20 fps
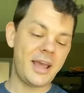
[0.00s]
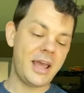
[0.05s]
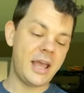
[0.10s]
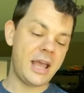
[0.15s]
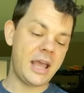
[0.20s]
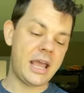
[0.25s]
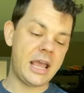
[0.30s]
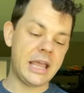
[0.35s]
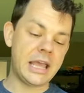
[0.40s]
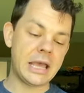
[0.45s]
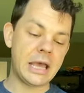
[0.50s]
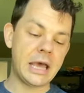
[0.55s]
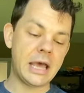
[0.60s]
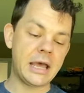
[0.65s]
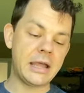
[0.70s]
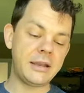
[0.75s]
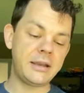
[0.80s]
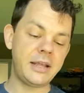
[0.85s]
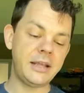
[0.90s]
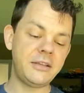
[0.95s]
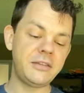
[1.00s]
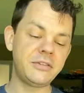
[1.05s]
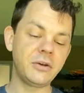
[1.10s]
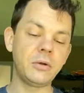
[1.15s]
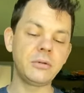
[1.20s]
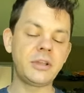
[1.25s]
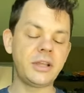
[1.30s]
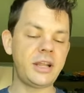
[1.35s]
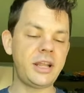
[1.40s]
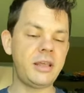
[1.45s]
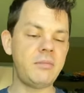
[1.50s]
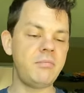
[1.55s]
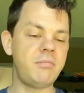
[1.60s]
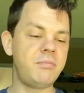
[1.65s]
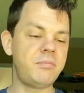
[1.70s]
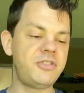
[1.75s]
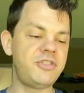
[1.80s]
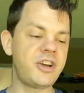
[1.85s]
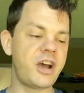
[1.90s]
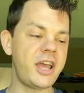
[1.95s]
and he sold it
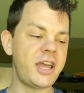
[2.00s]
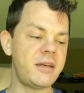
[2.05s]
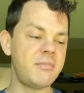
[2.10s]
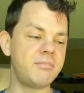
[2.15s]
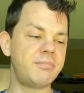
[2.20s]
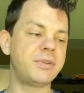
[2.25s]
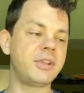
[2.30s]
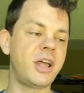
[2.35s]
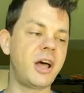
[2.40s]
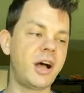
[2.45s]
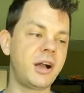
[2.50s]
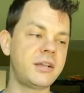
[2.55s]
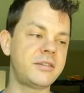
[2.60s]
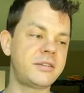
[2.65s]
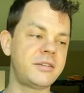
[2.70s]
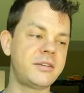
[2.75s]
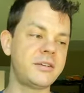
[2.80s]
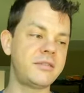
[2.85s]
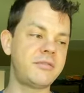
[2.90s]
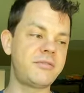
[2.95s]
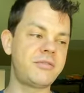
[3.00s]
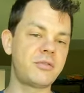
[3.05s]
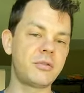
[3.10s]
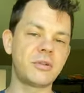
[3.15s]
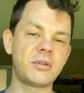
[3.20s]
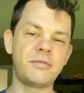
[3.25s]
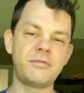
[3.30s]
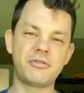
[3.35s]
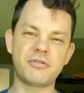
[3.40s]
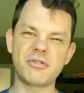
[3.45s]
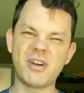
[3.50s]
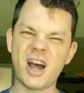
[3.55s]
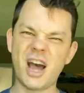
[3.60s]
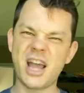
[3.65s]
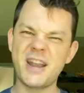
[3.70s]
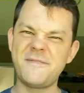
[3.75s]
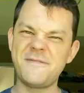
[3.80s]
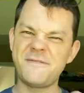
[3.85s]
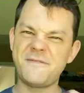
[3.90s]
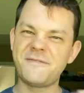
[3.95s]
in giant blocks of sort of
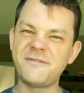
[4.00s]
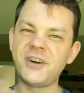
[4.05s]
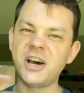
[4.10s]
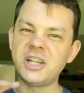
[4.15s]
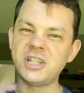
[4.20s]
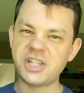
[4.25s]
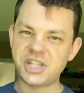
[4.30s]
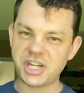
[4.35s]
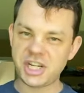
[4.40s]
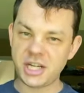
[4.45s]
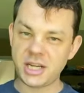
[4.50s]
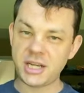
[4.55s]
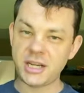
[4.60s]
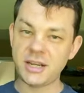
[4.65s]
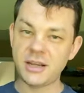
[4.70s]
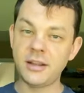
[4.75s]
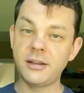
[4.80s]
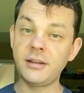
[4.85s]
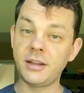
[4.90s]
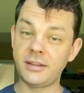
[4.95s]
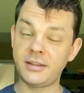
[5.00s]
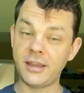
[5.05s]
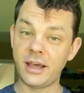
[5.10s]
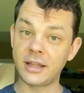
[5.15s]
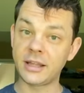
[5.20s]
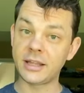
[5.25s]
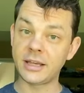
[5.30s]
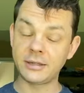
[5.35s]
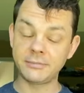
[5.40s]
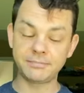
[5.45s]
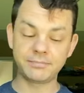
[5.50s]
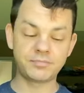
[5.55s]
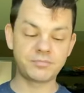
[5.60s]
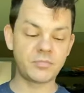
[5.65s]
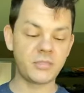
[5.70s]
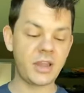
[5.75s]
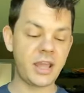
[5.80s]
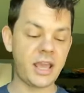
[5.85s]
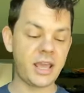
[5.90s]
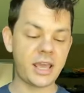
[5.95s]
dried fudgy Nutella.
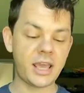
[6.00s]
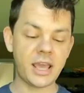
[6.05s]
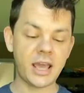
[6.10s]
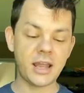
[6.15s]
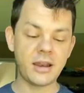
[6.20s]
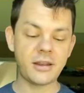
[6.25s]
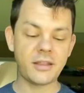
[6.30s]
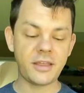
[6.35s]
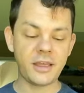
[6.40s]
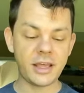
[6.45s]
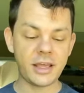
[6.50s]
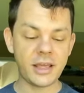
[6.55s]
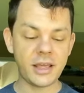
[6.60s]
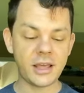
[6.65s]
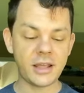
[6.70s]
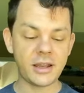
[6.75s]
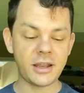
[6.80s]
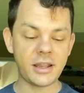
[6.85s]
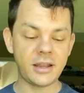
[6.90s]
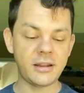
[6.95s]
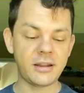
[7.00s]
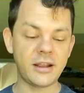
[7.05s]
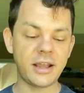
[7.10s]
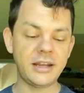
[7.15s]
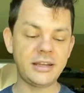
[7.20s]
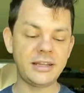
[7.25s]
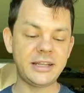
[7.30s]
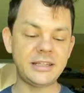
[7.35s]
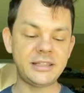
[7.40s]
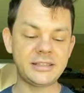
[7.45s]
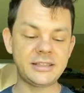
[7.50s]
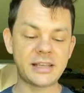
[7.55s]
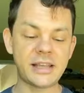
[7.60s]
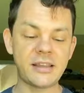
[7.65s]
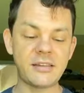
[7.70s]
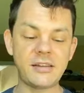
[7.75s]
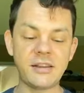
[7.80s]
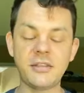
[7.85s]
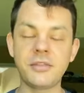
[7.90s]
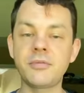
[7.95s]
And then in
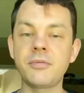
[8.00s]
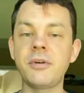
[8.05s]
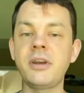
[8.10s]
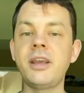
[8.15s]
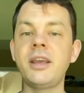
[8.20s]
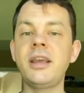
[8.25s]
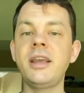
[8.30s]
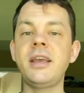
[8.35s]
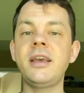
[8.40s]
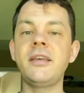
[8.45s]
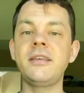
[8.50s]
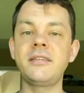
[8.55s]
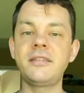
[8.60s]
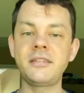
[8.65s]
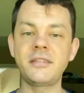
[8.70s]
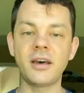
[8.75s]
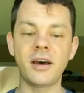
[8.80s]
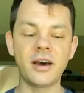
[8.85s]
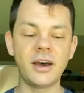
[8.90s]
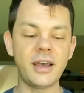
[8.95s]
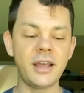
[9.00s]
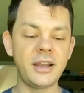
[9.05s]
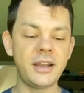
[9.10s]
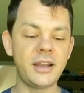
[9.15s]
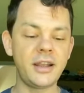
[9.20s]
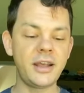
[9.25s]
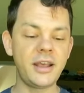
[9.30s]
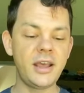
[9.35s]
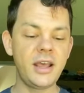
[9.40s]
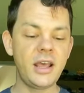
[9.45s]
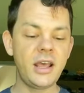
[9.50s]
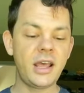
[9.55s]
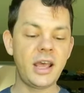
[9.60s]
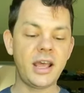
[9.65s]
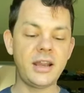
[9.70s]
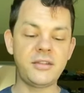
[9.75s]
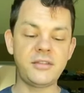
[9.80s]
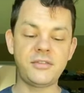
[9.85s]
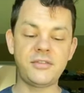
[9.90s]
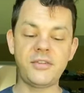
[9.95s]
1963, his son
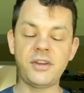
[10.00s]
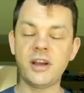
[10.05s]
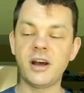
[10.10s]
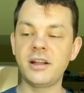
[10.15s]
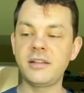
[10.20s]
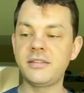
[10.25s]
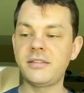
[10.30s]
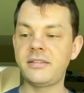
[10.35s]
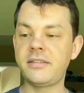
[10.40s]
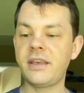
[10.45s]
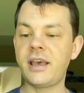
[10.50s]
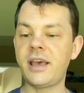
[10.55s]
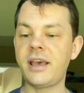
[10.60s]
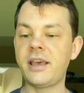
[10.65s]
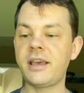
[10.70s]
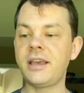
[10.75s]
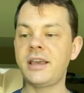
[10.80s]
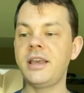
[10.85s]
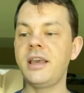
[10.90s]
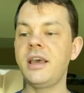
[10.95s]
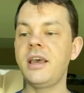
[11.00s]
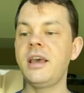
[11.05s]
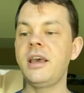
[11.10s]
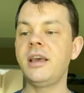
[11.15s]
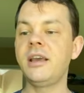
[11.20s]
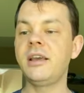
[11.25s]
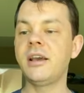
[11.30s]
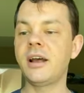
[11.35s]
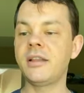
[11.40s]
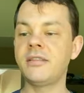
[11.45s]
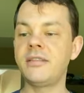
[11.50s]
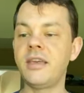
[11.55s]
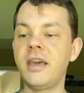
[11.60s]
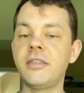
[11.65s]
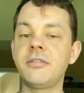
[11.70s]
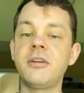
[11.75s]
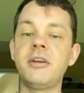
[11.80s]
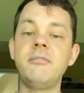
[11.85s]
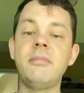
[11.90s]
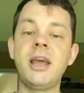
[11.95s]
and his fiance got
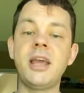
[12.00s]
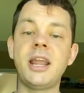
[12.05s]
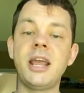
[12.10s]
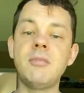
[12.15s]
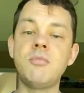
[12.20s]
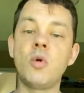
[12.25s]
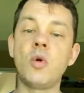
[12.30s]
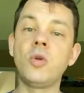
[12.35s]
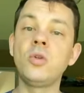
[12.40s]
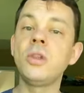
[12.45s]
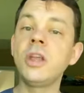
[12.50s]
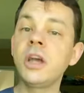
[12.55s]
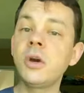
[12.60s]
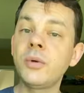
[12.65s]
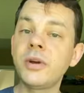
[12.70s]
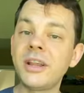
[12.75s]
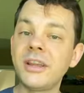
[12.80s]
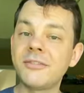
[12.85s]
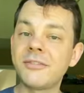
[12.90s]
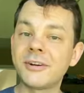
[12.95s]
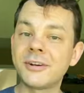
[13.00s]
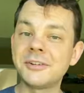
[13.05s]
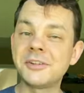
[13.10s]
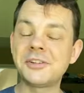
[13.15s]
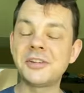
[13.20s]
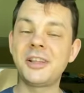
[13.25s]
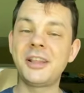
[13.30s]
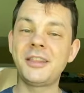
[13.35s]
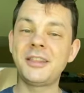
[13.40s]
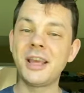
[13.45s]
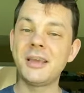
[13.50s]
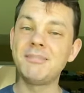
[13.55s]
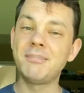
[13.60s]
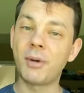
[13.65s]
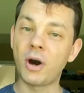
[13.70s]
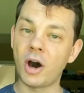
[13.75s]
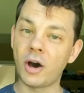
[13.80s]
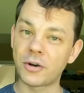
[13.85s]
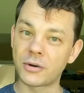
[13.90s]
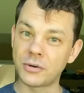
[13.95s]
together and made a more liquidy version that they
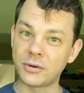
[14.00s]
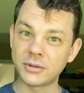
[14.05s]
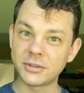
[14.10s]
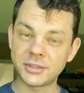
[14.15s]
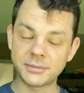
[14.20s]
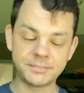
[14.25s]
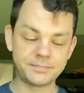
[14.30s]
bottled.